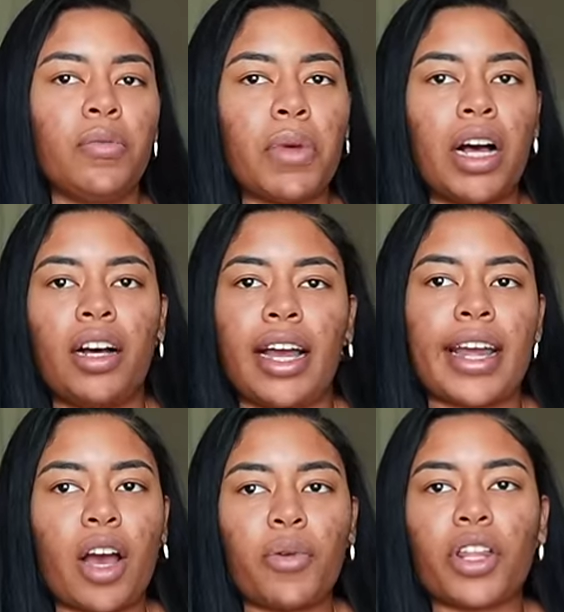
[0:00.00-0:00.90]

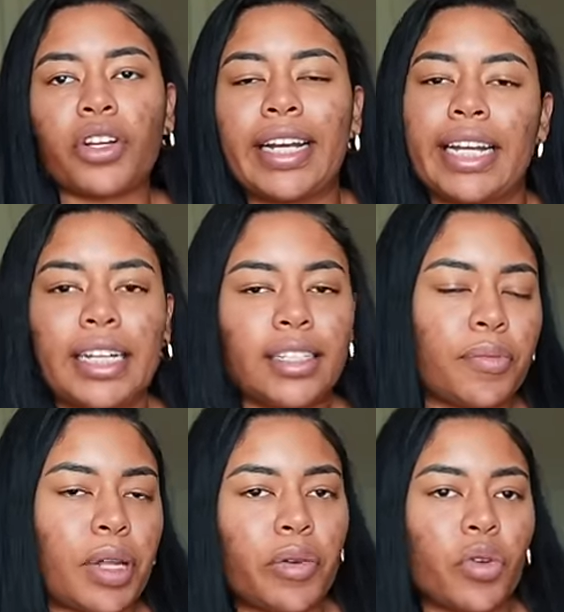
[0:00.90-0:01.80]
hang out with other kids and
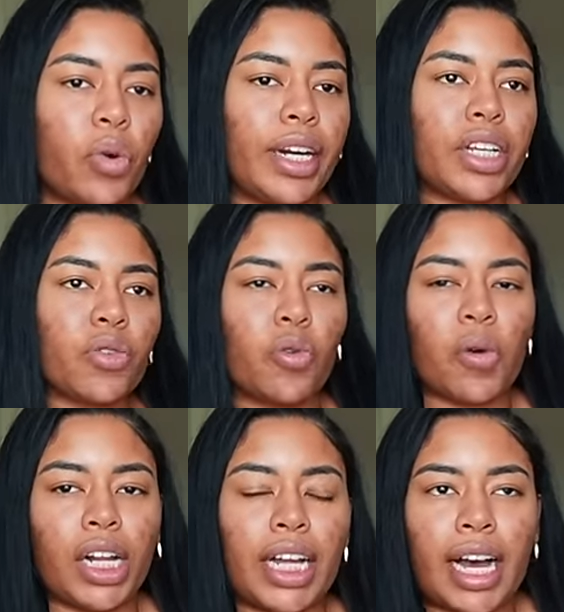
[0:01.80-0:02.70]
play with toys
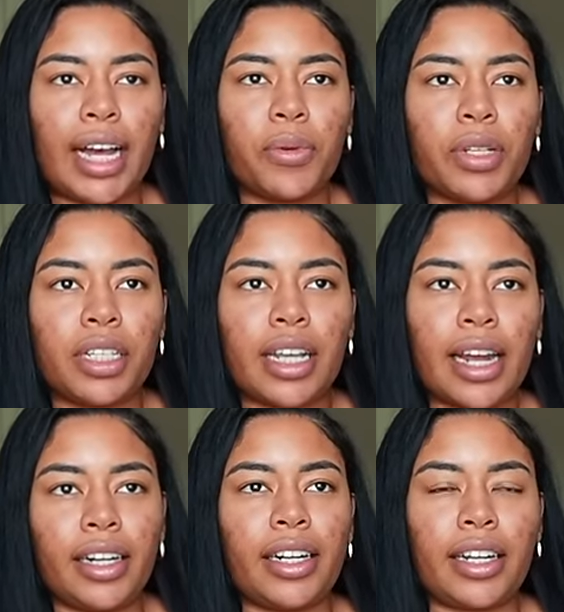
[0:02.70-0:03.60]
while I was
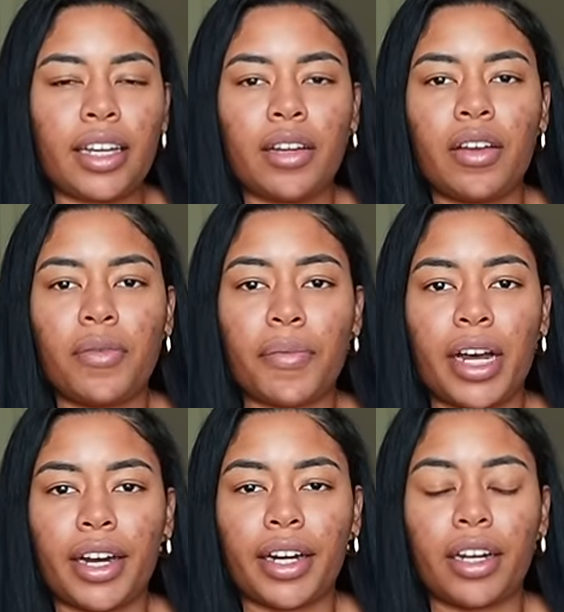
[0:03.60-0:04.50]
editing
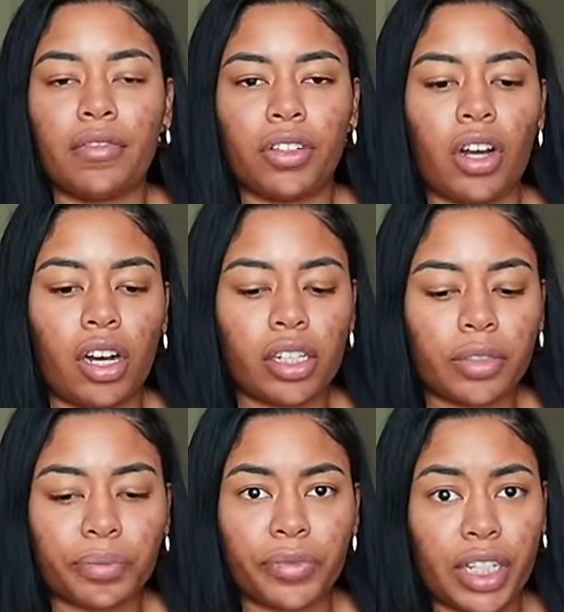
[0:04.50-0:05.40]
my vlog,
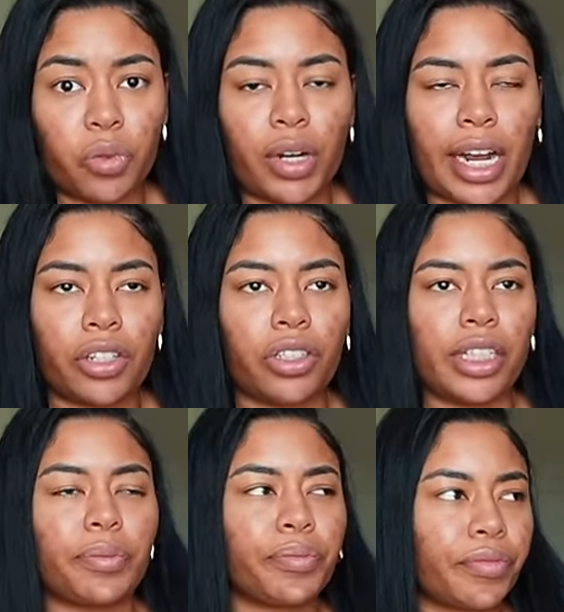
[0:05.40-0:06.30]
this one actually.